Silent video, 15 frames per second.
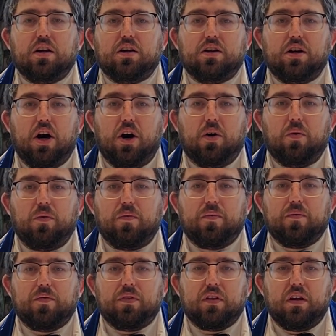No.
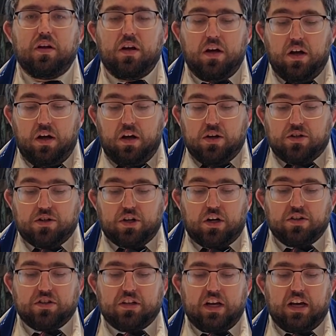
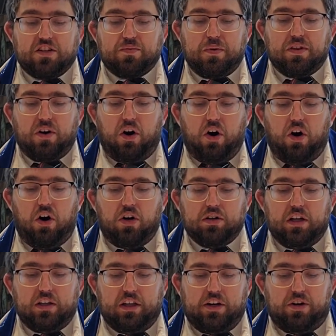Just as with all
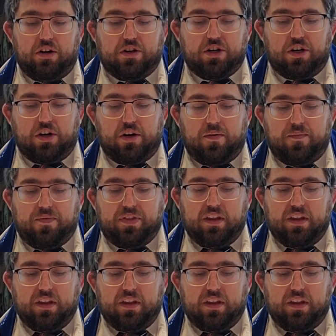literature,